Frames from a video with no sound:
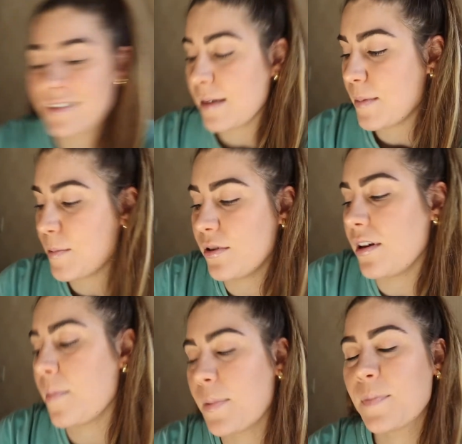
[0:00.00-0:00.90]
Let me pull
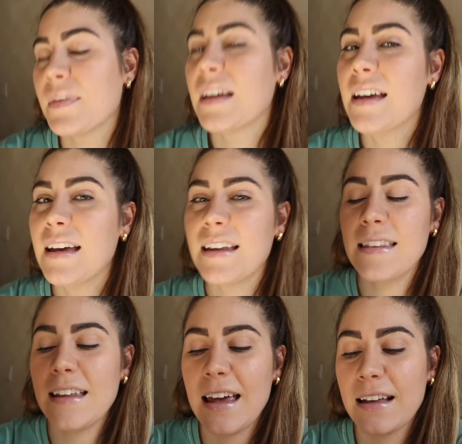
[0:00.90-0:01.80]
up
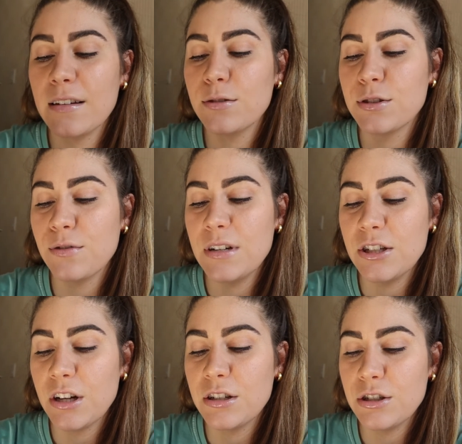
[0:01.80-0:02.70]
the little
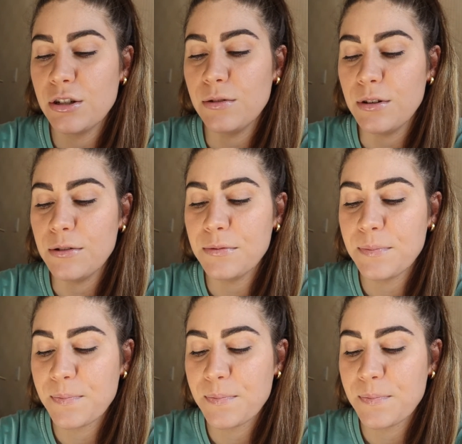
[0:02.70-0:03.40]
screenshot and show you.